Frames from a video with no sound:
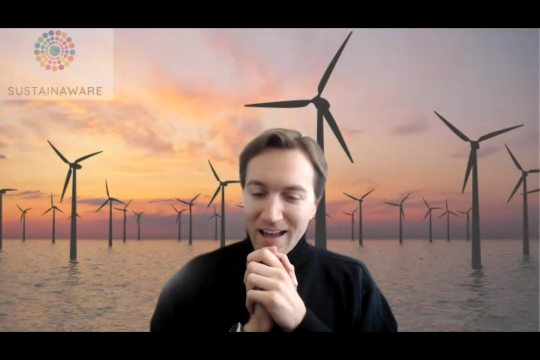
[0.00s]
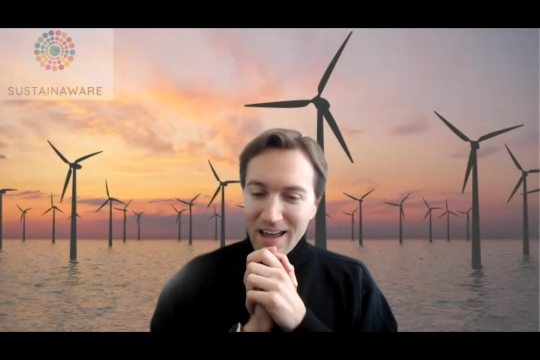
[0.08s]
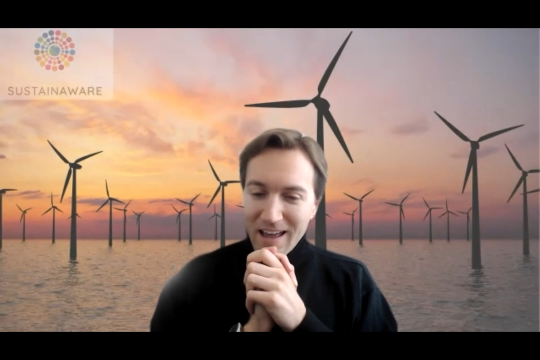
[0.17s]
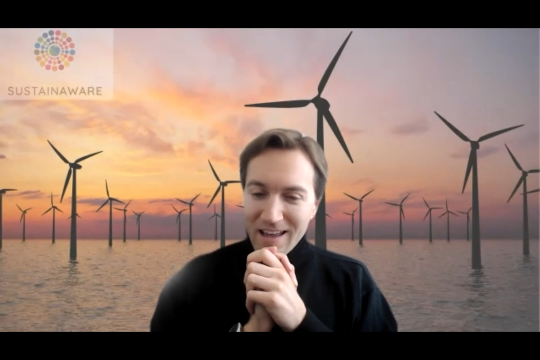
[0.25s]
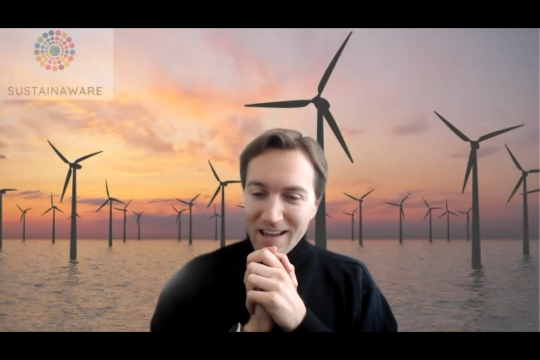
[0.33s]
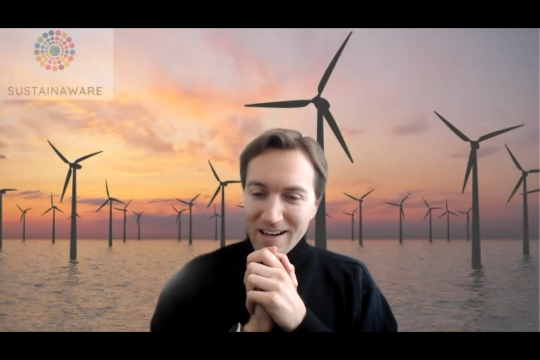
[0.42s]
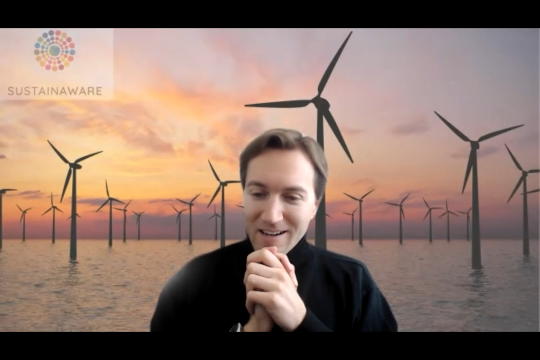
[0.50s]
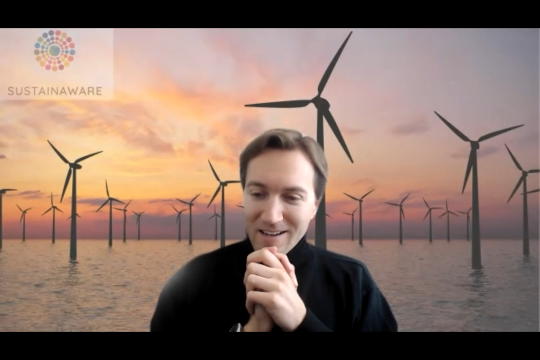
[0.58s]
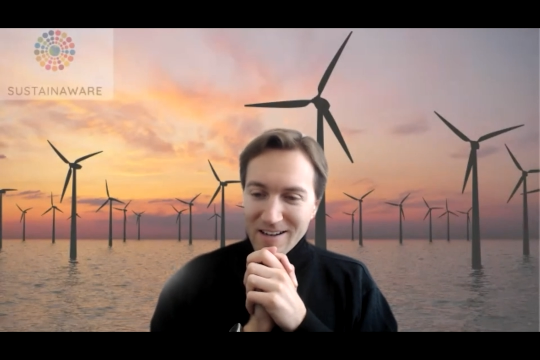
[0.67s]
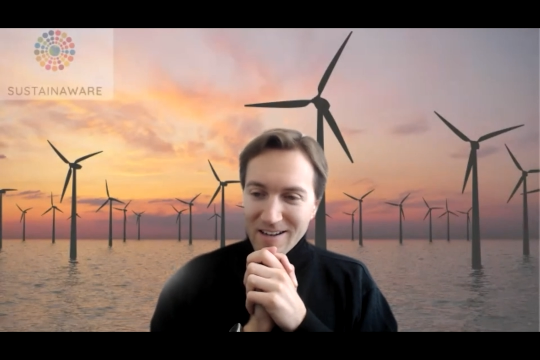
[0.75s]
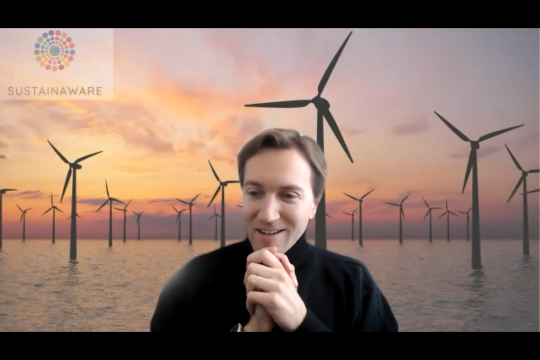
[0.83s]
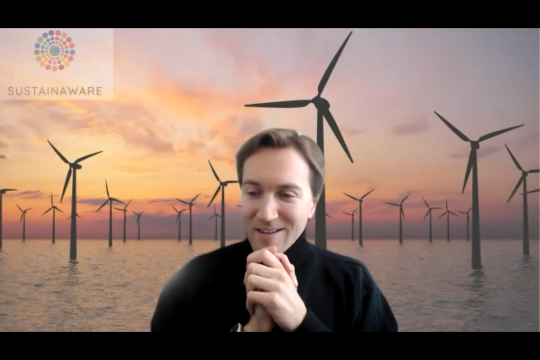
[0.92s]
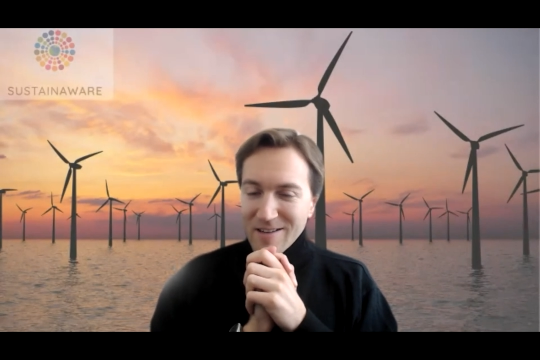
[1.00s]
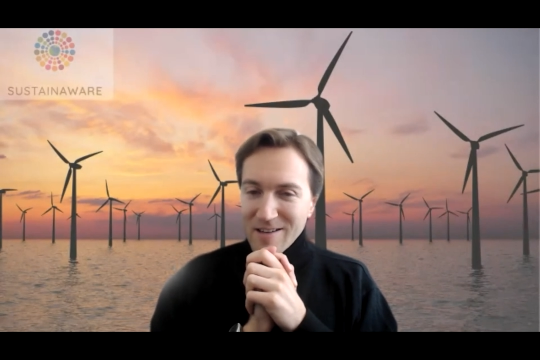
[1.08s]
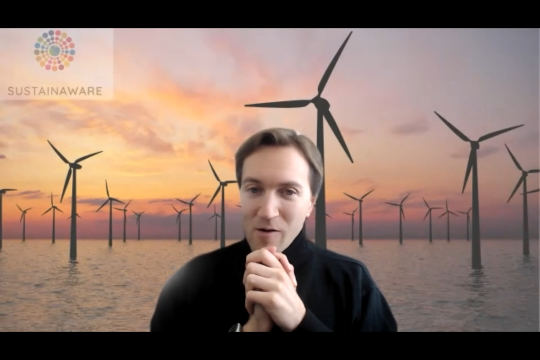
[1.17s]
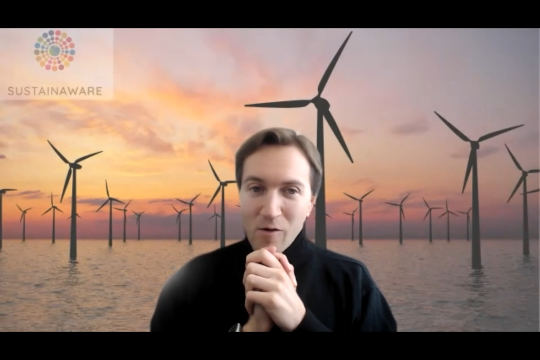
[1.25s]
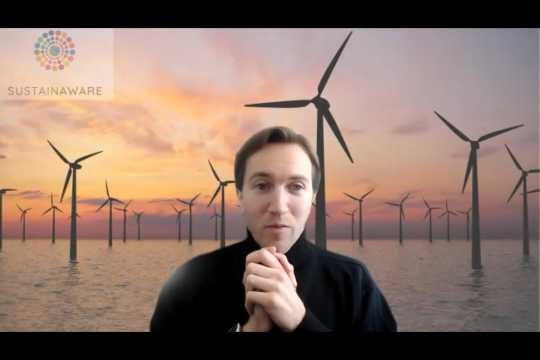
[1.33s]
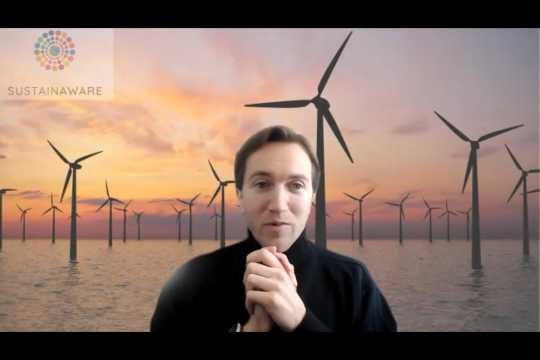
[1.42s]
And
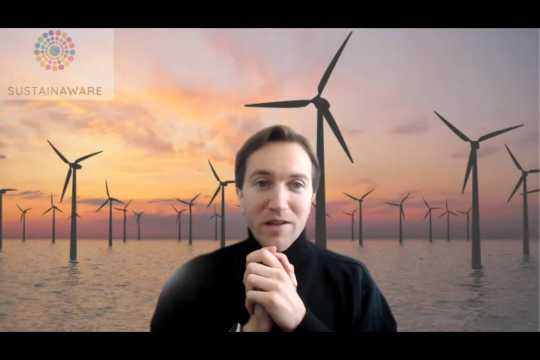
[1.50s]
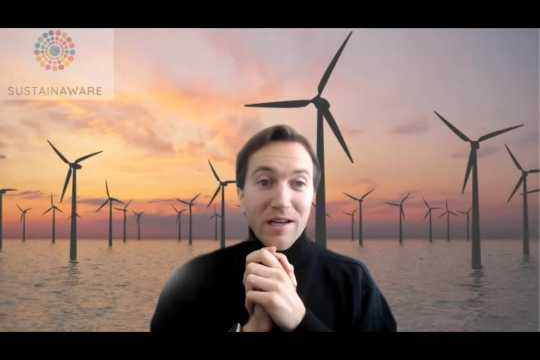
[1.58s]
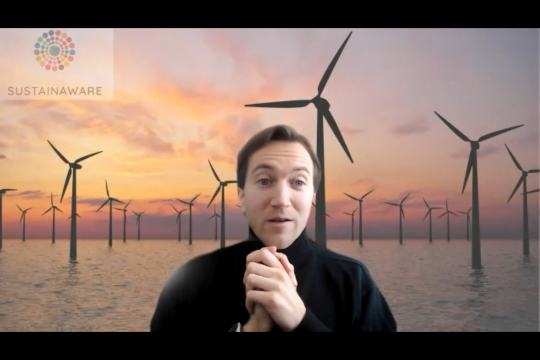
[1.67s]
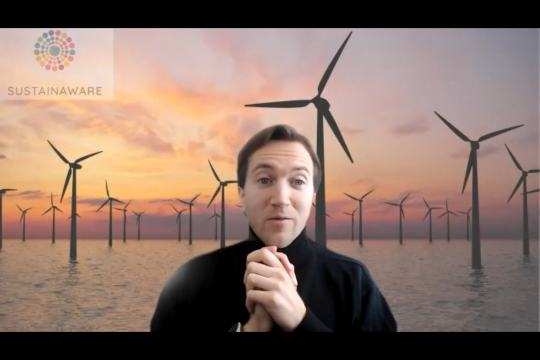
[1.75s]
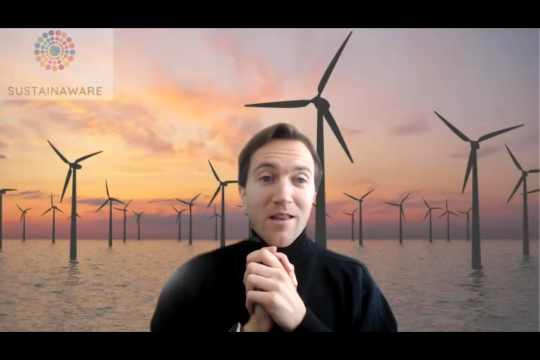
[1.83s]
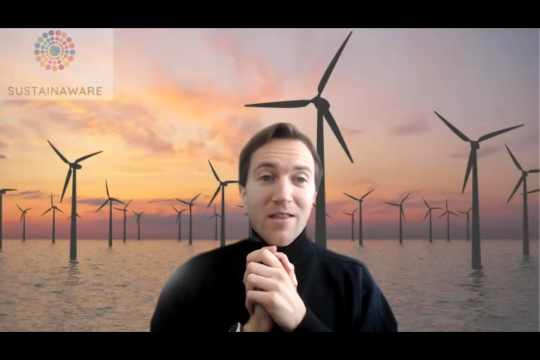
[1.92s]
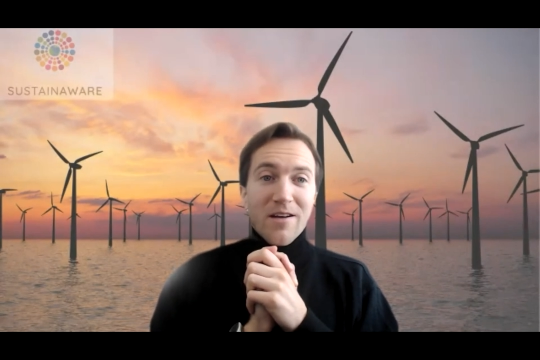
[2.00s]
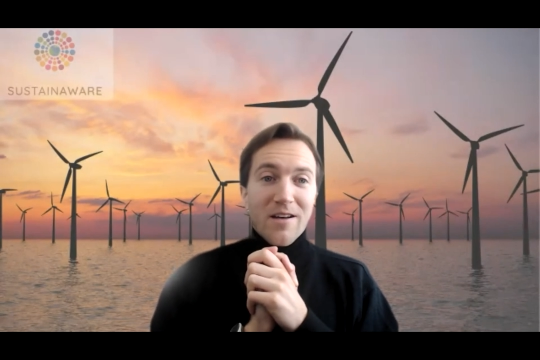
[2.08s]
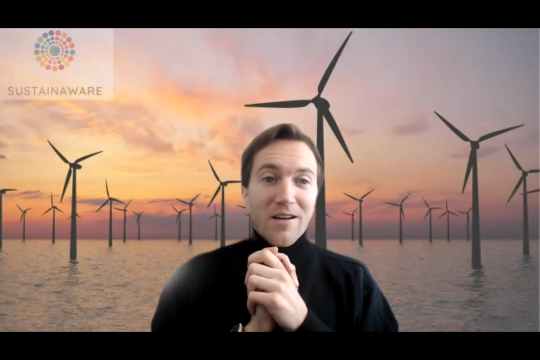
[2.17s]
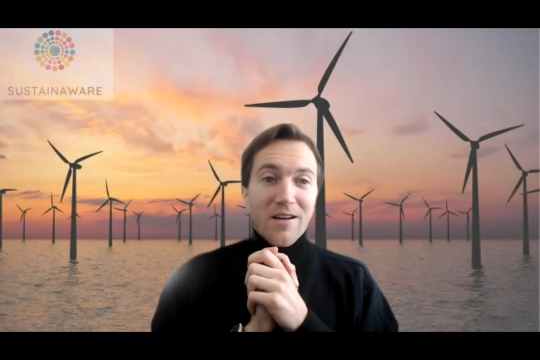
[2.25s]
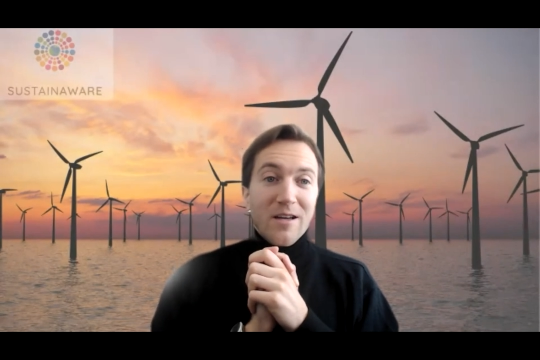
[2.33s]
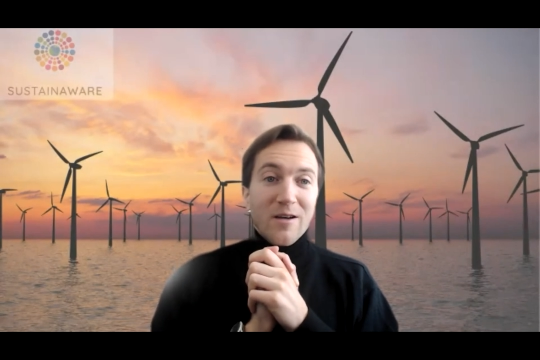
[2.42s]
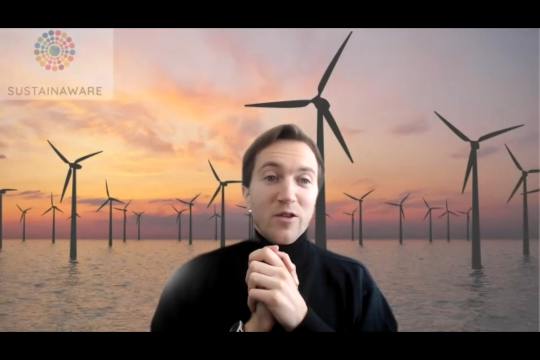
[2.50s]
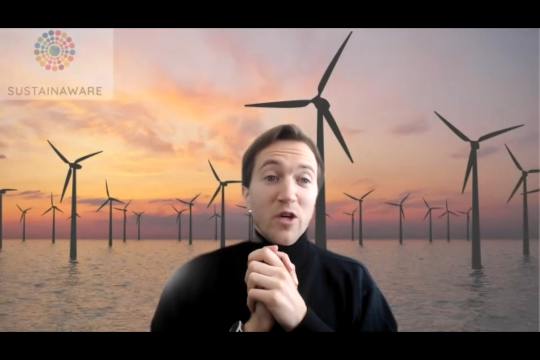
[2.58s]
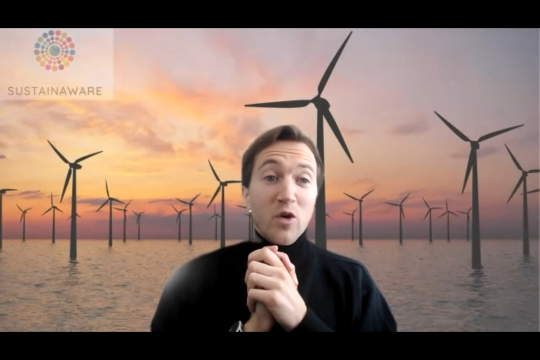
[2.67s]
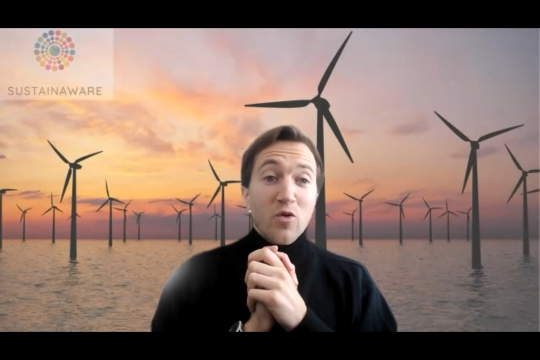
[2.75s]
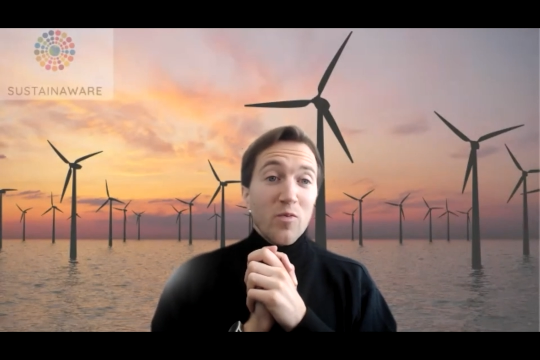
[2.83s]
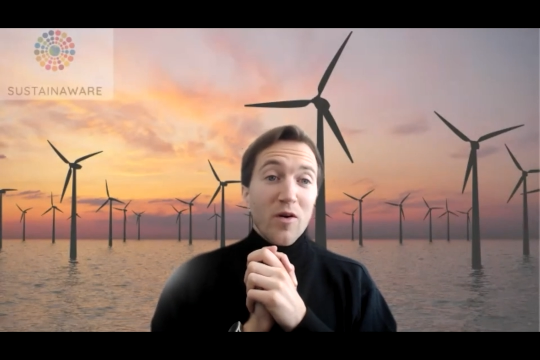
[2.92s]
there we played with a
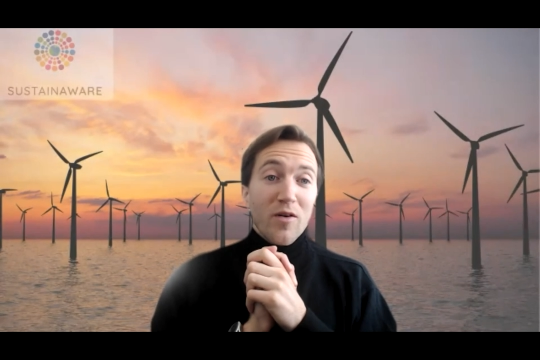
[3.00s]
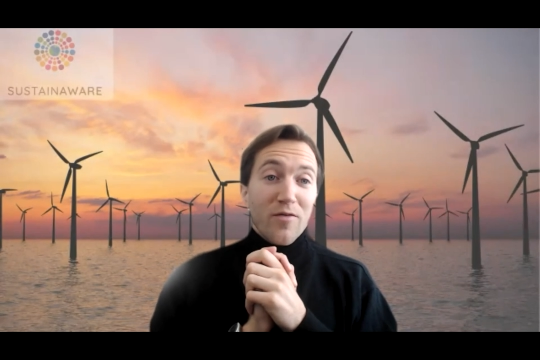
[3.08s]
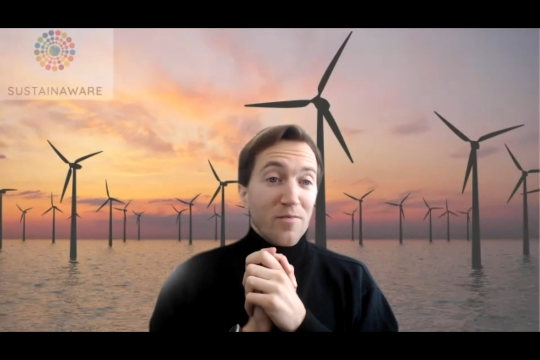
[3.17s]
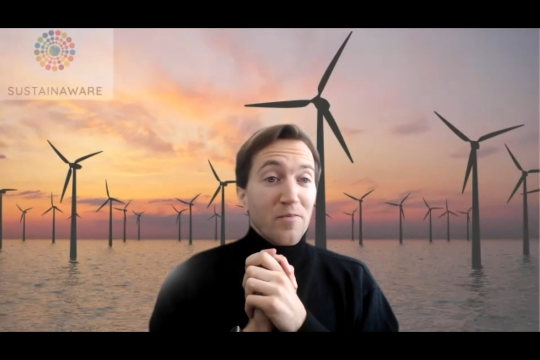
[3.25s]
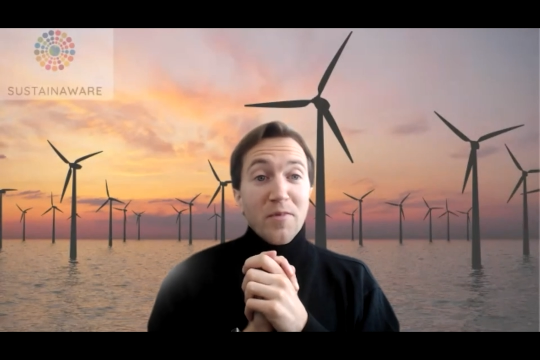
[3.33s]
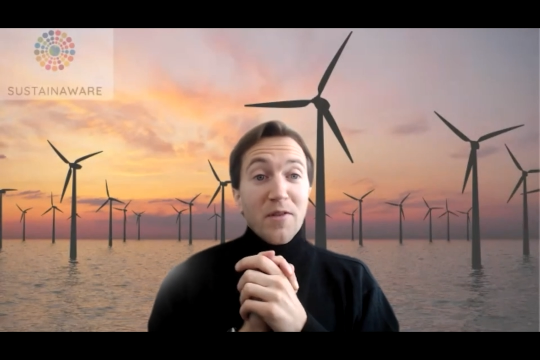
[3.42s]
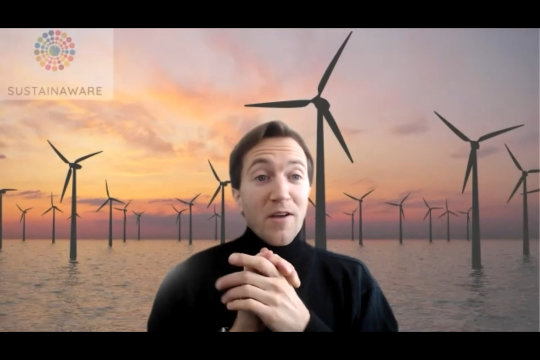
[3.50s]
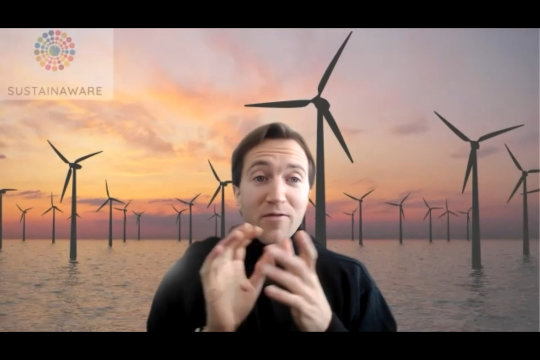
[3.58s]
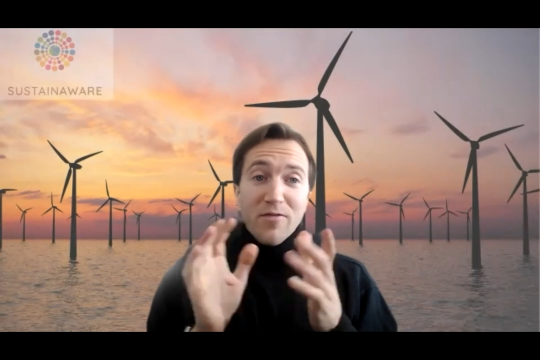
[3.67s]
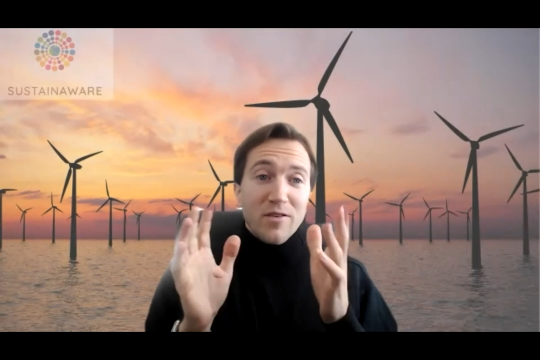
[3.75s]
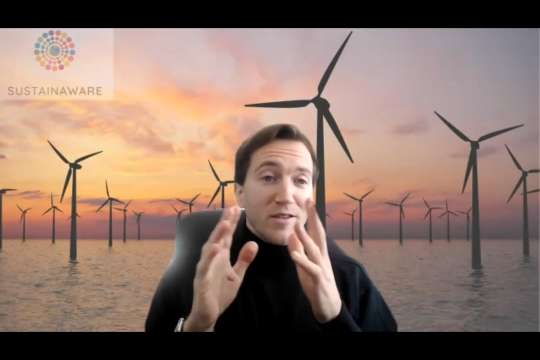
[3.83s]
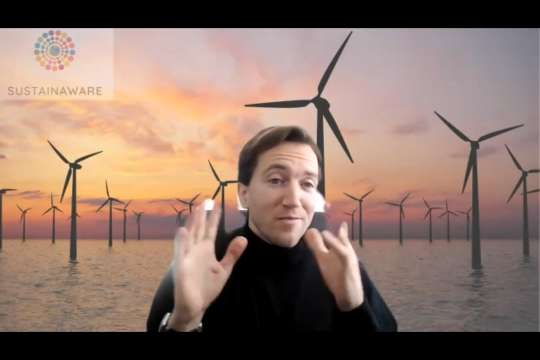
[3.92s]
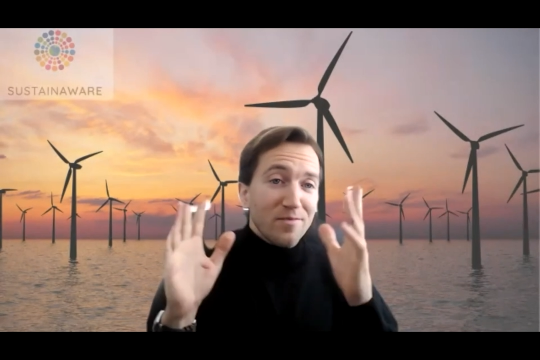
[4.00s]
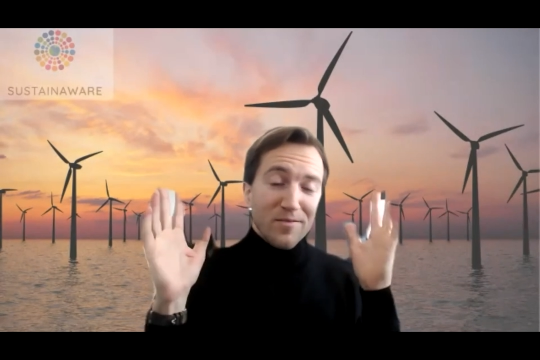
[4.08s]
group of different